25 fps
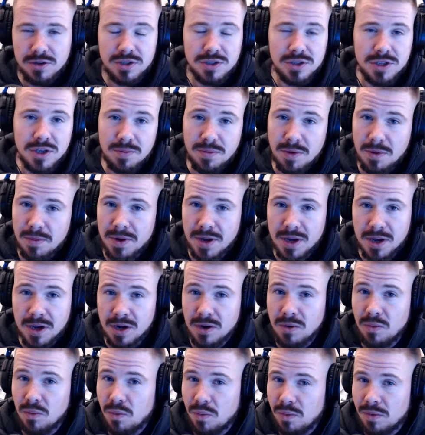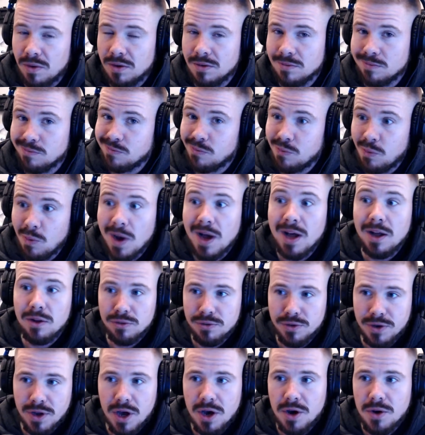that you're probably going to
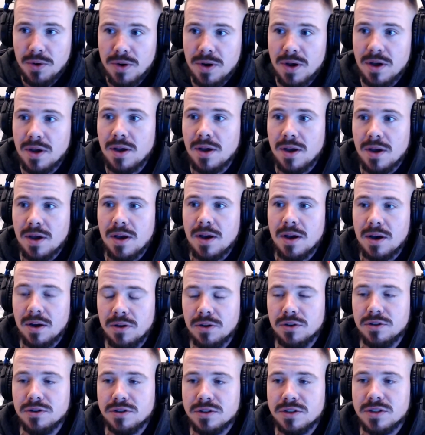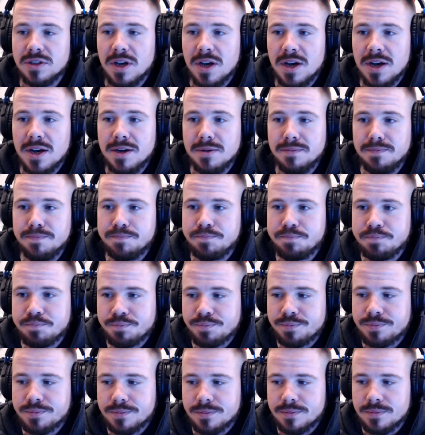well-known guns,
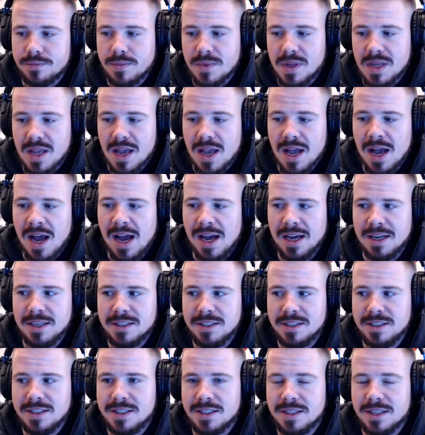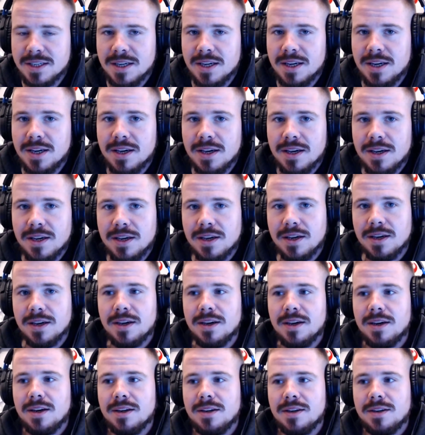and
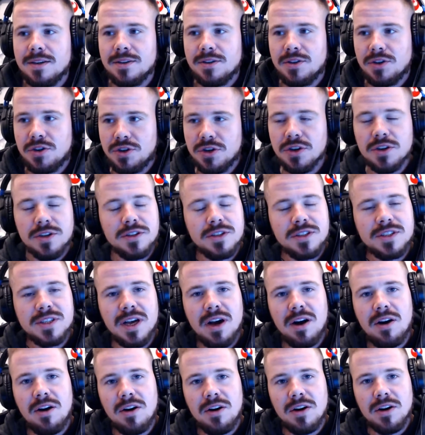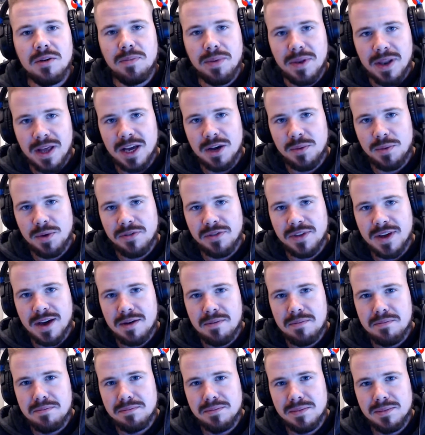the guns that I play with
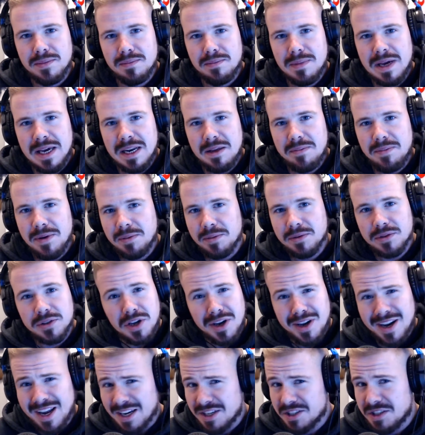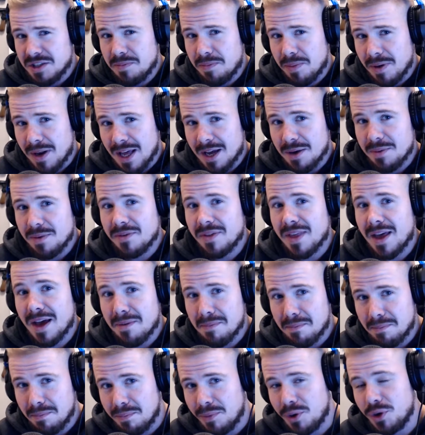that many people don't actually play with
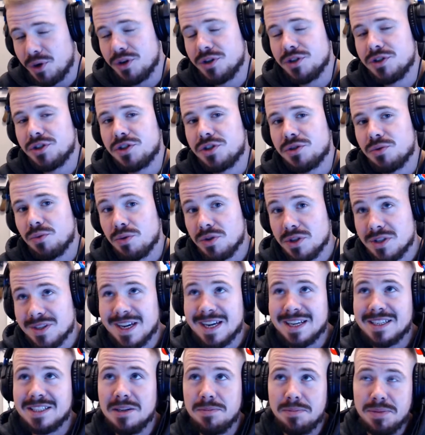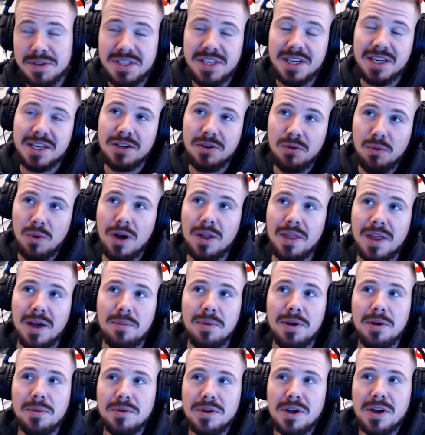that much, or there's actually a particular one
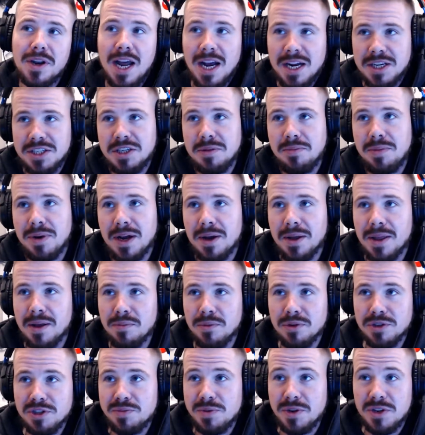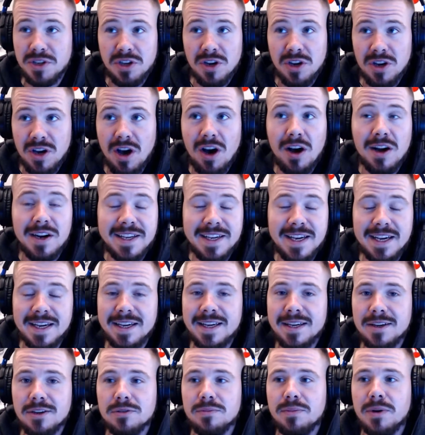that people don't actually play that much because I hardly get
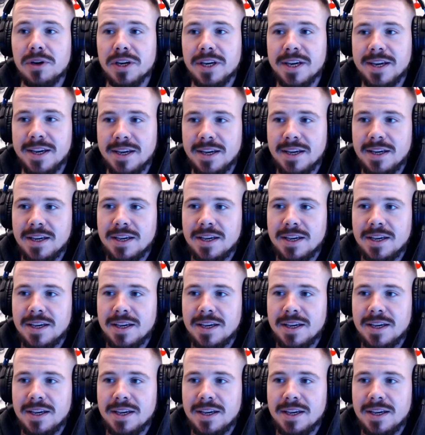killed by it.